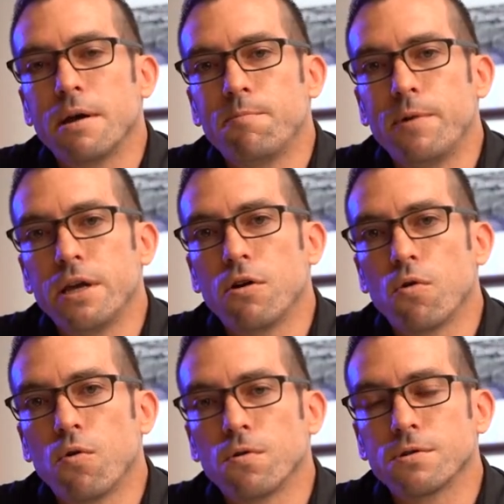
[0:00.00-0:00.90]

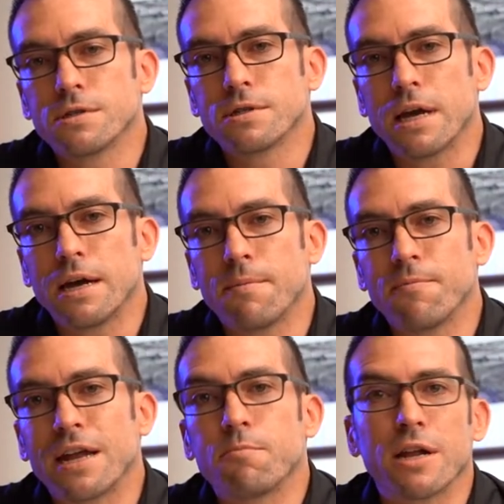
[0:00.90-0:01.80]
because
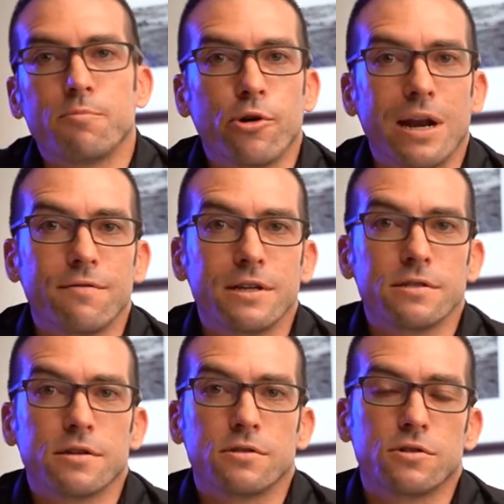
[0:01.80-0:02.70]
that might be
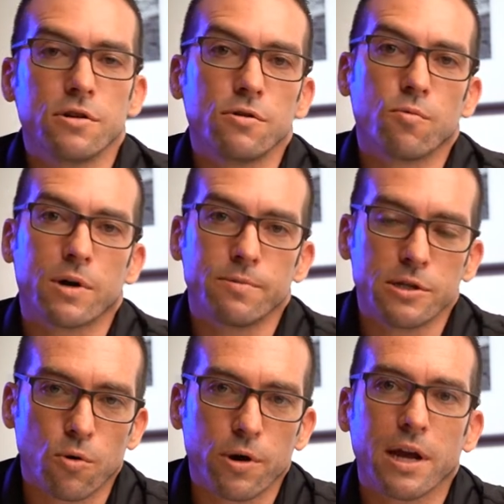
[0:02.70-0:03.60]
relevant to what we're
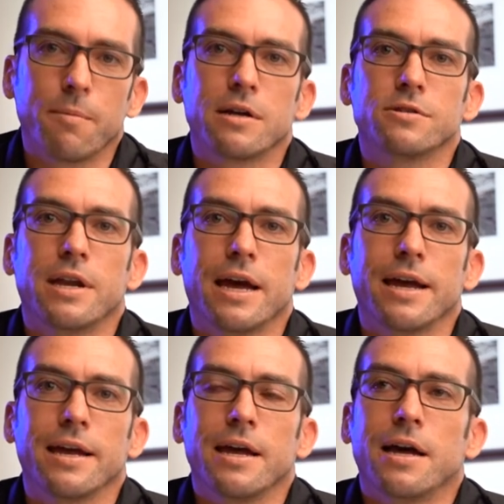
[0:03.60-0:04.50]
talking about
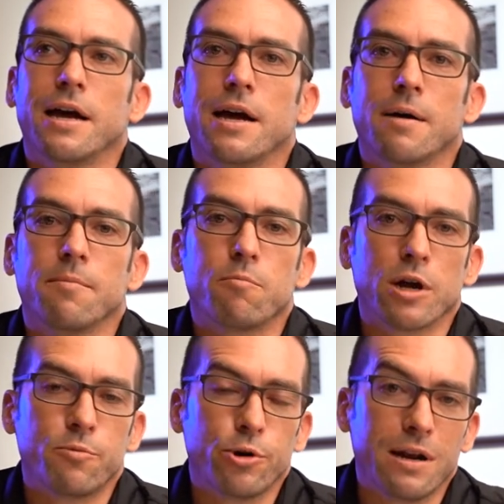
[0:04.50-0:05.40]
today,
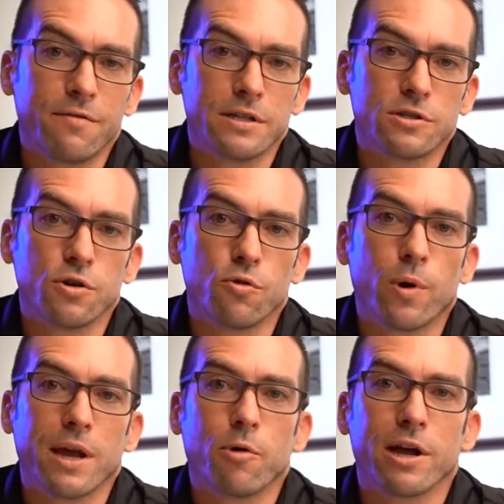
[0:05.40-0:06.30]
might be relevant to
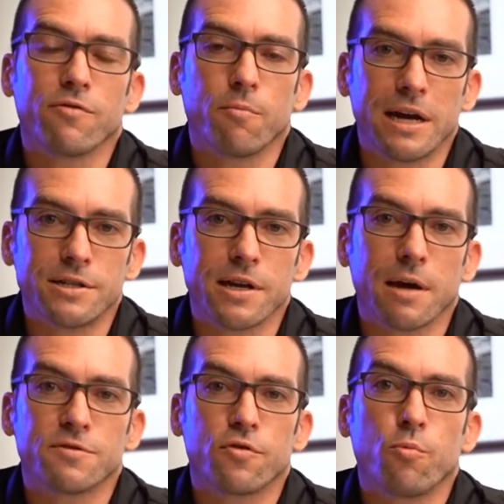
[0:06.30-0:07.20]
where my information
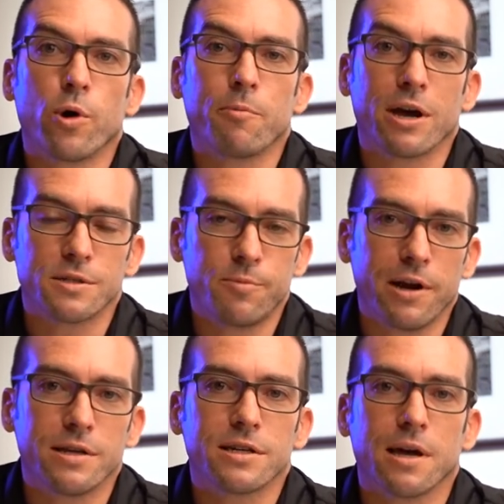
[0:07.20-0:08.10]
comes from, where my
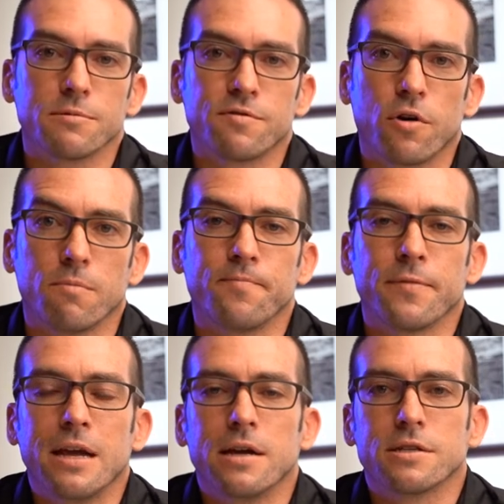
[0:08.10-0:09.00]
experience comes from.
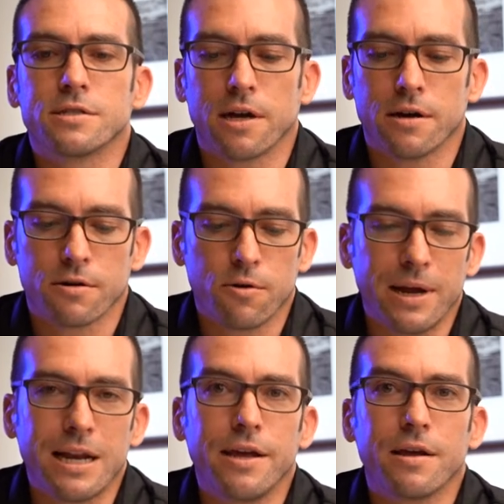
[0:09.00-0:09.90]
So
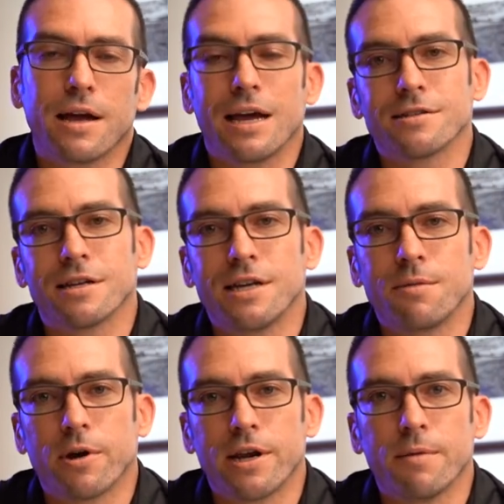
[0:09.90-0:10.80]
quickly, as I
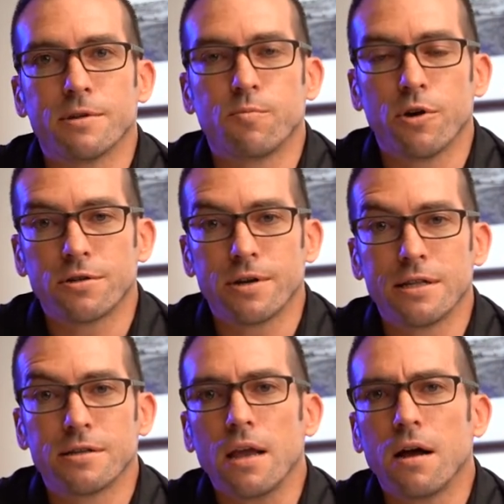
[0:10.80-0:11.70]
said, my name is
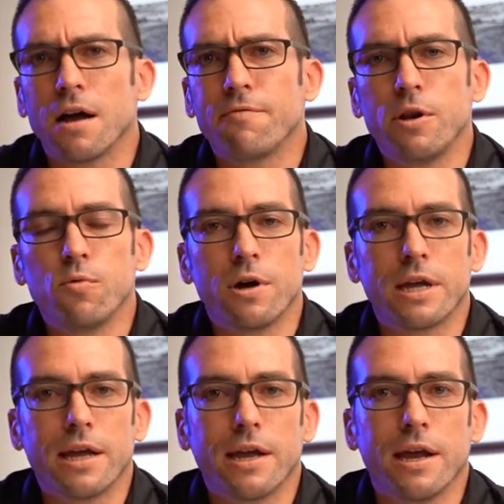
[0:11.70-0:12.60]
Bertrand. I've been
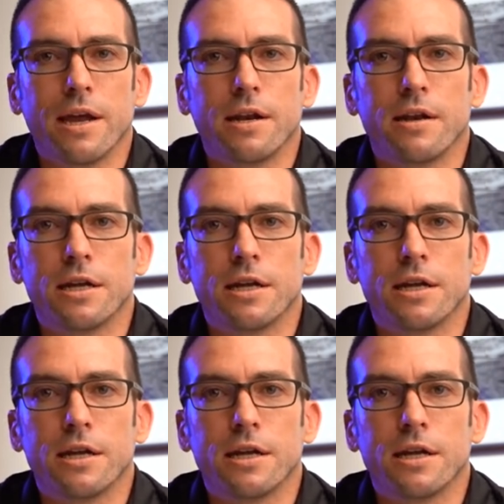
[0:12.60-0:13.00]
working in